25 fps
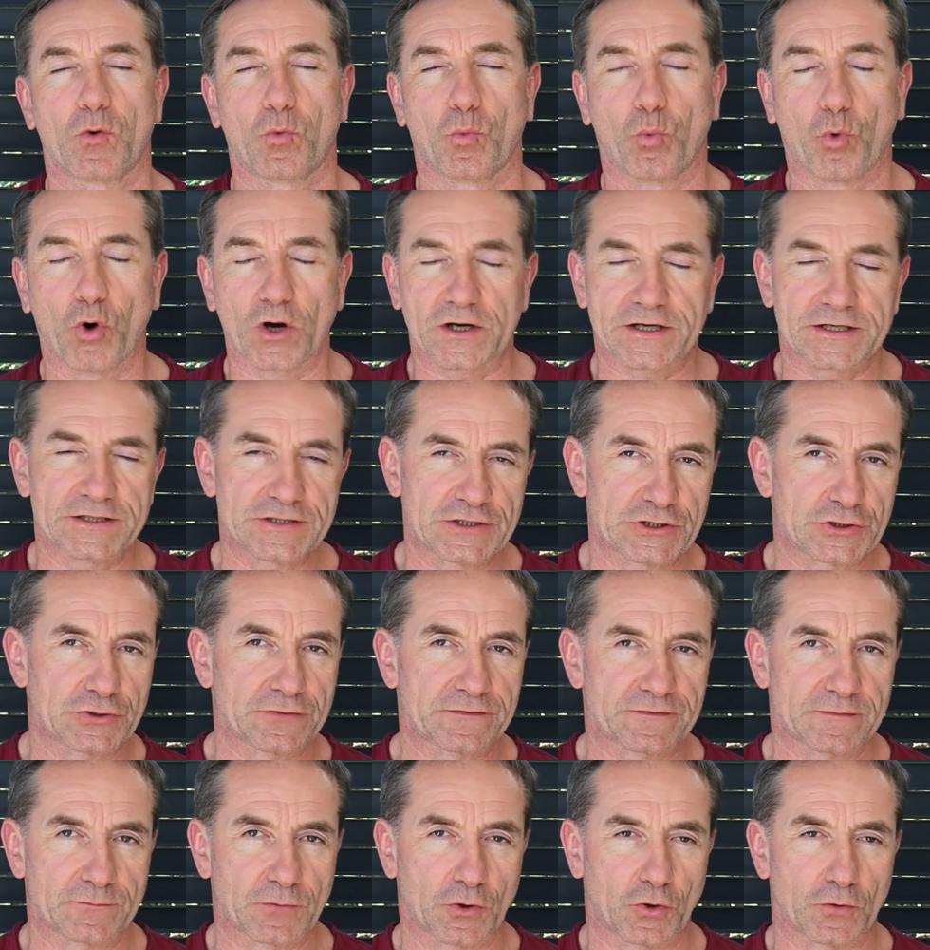What can you do
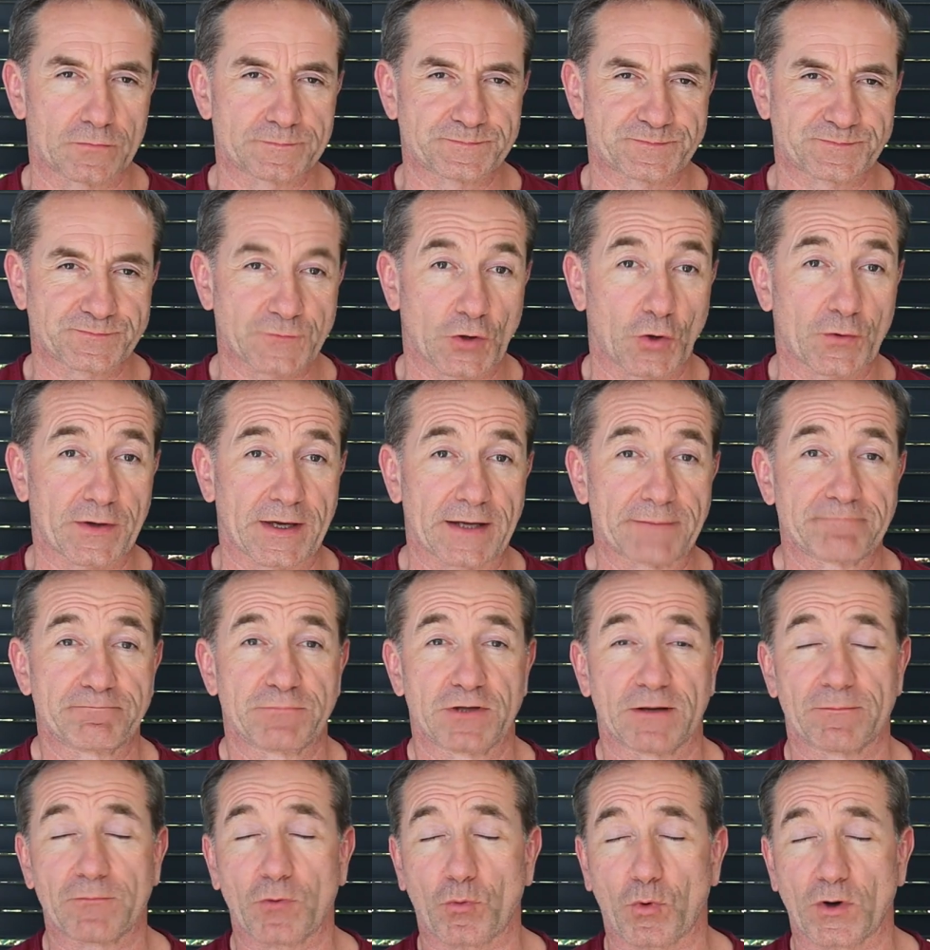from home? Okay,
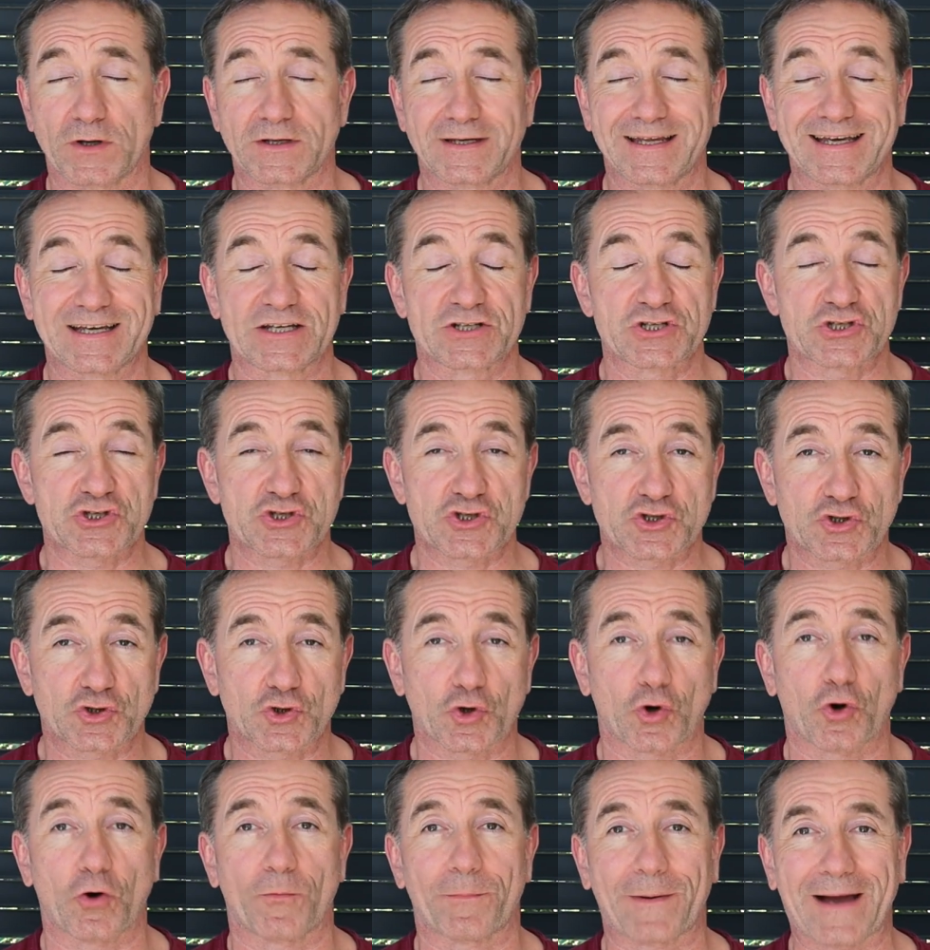number one,
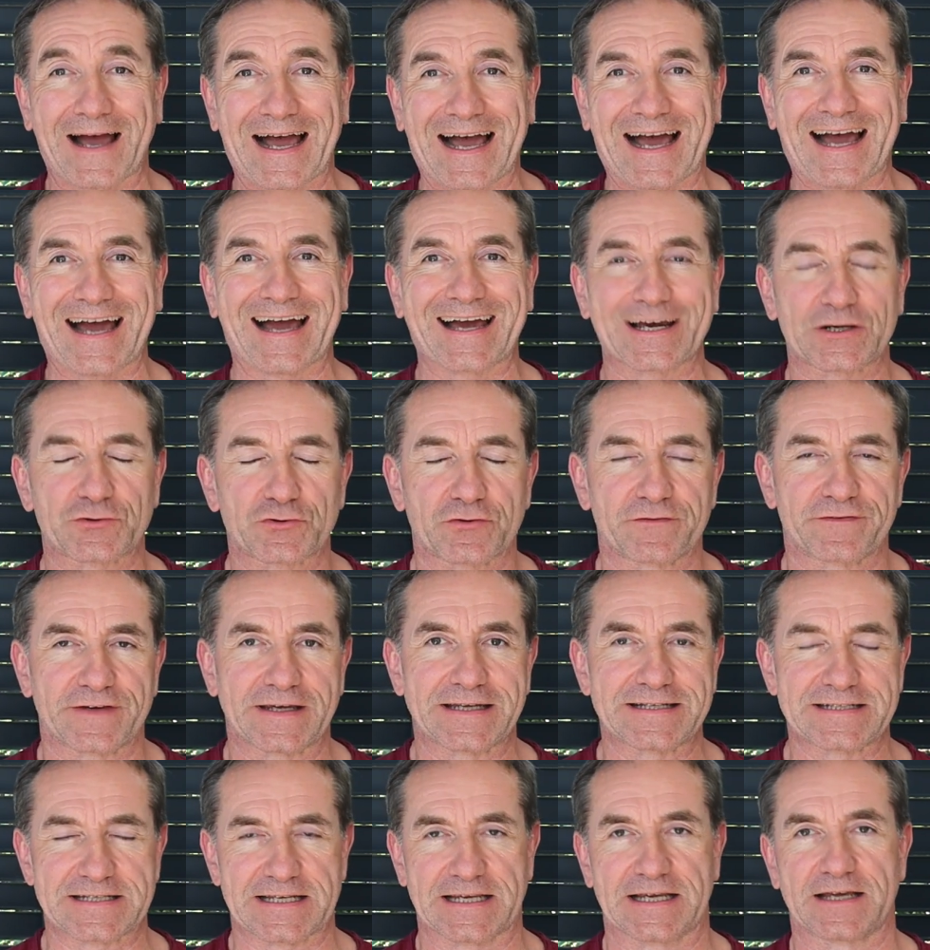stop
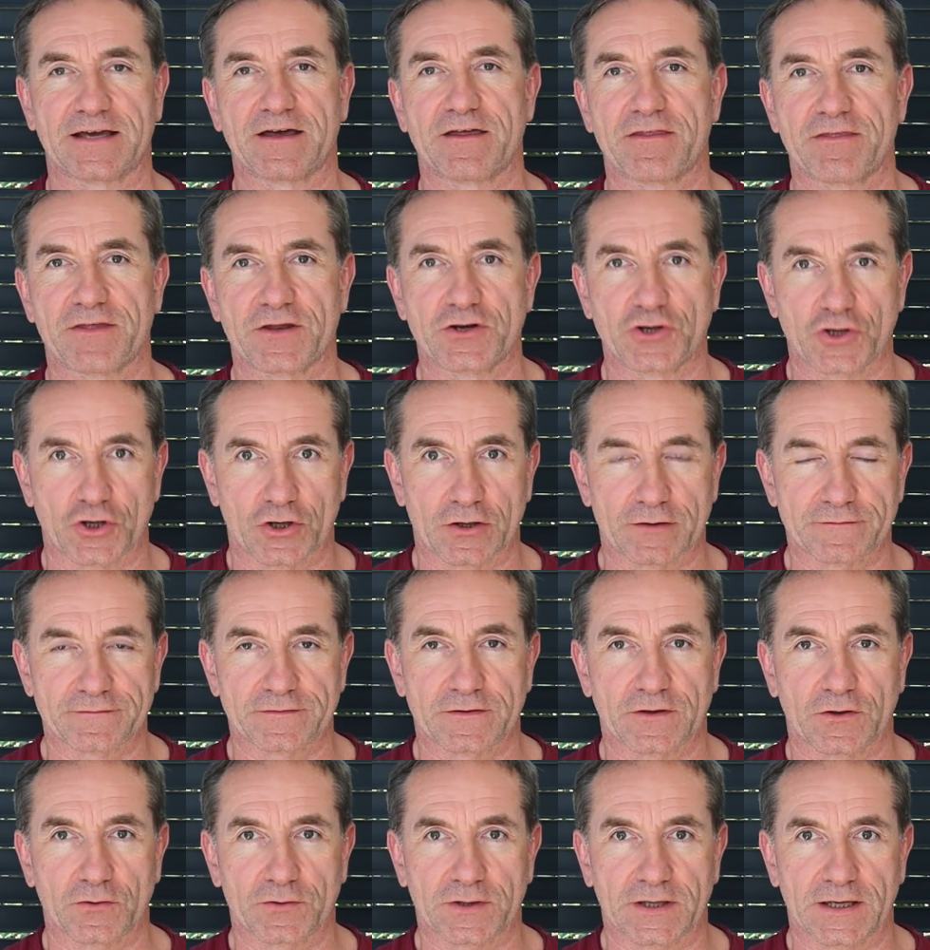aggravating the
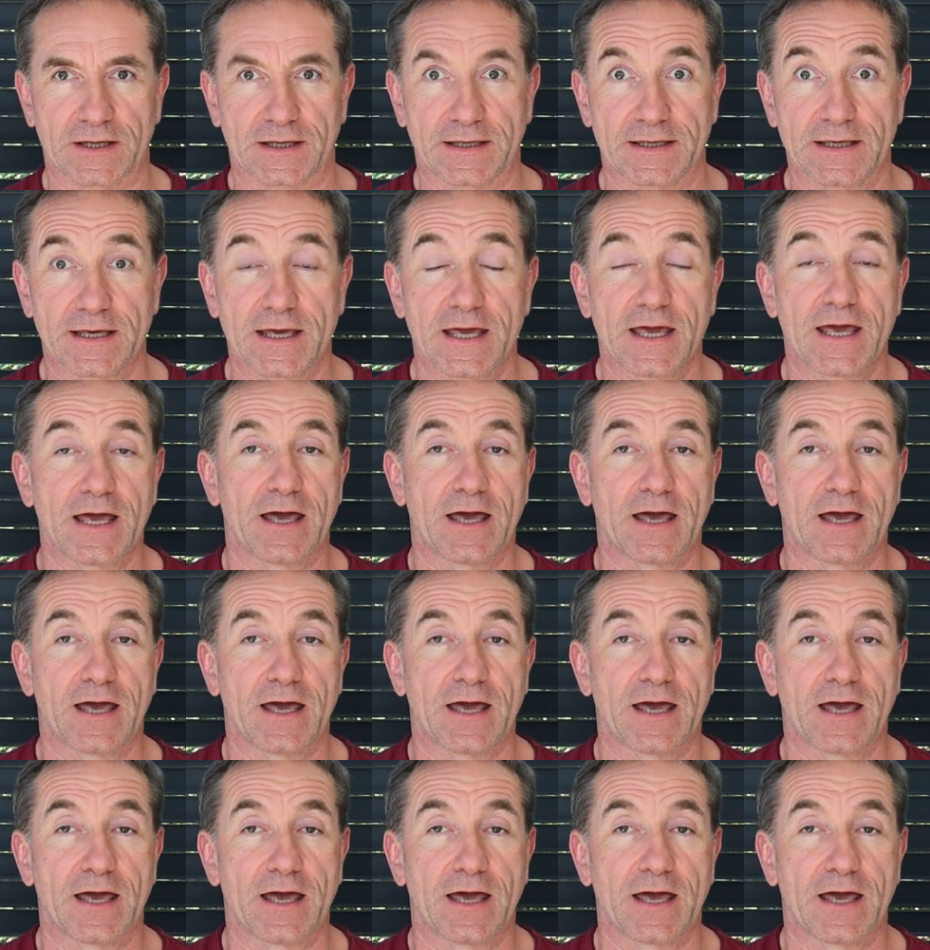nerve, okay?